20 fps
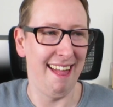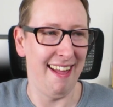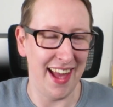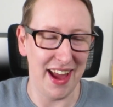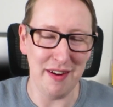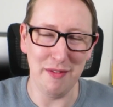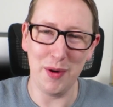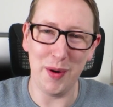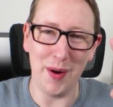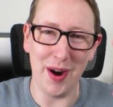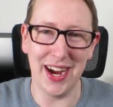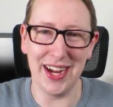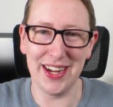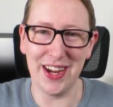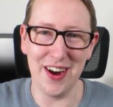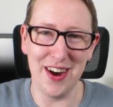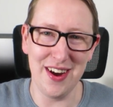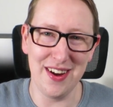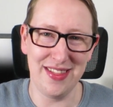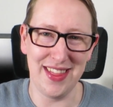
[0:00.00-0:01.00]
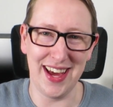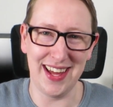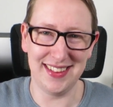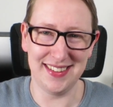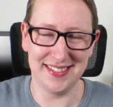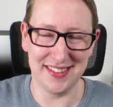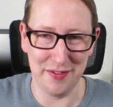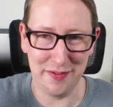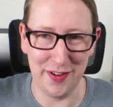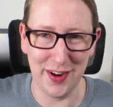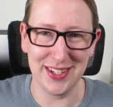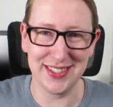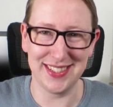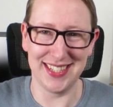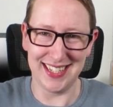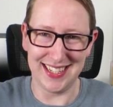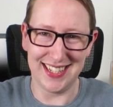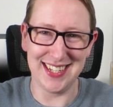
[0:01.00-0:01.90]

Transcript: Everywhere I go, that's the first thing